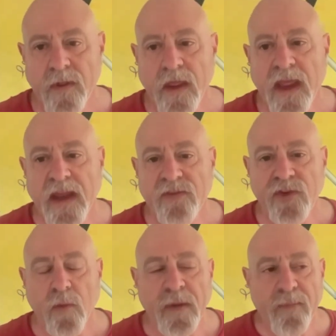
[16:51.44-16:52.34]
And
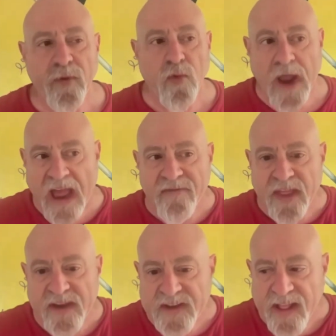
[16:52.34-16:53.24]
so people who have
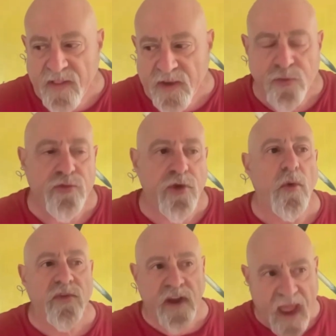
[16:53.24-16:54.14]
that talent, who
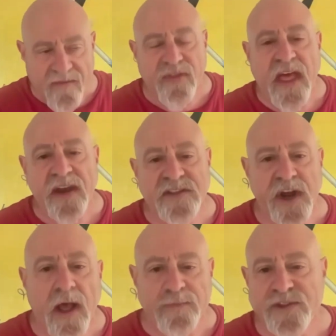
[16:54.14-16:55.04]
don't have that as an
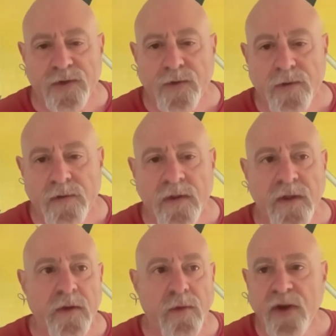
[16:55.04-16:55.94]
obstacle,
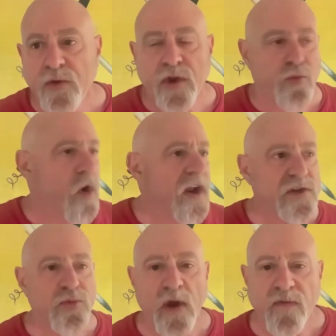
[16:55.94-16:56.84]
right, who can
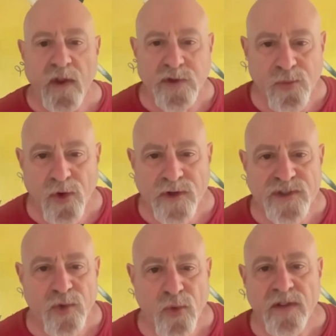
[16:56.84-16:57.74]
write 1,200 words
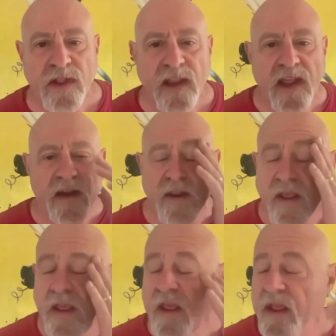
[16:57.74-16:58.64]
quickly and
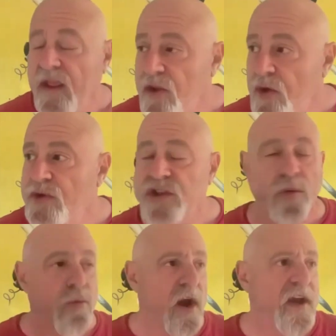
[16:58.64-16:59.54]
use the
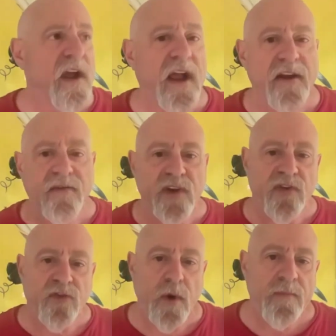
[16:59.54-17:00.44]
right kind of
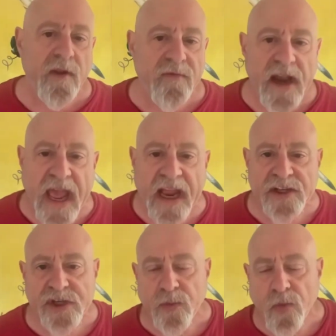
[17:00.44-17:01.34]
descriptive and
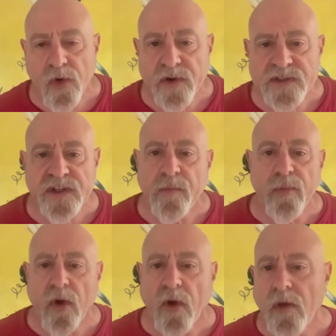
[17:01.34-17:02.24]
action words that
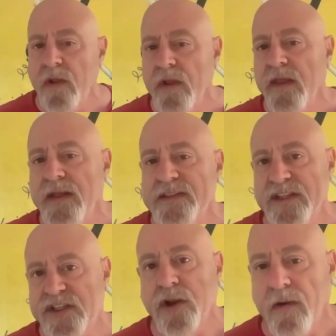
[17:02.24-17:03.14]
Paul
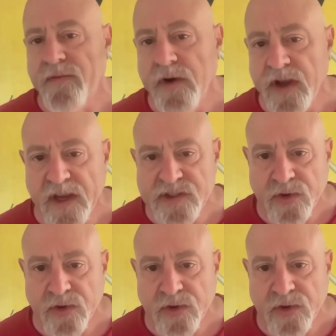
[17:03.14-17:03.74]
discovered in his